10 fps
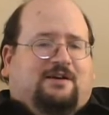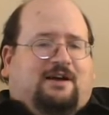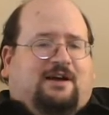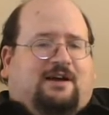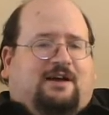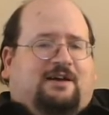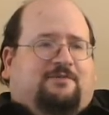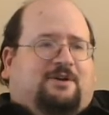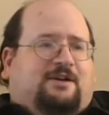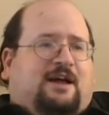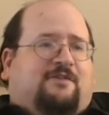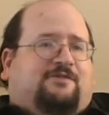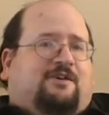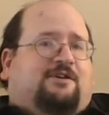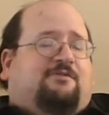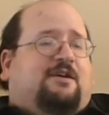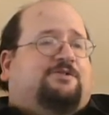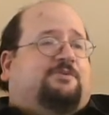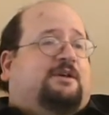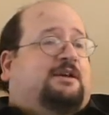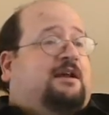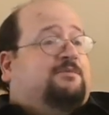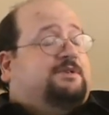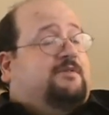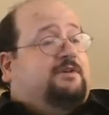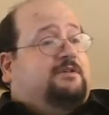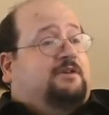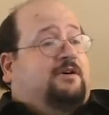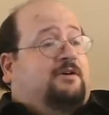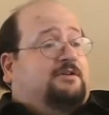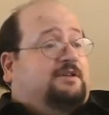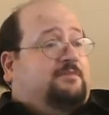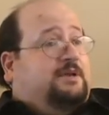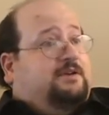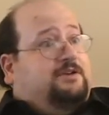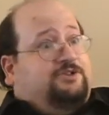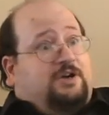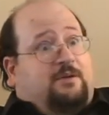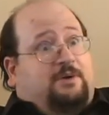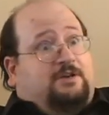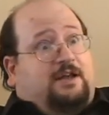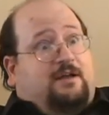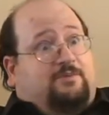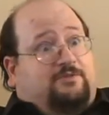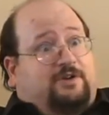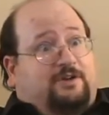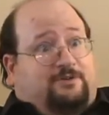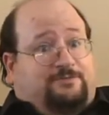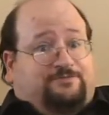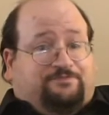Anyway, after I graduated, I was having a hard time getting a job on Capitol Hill,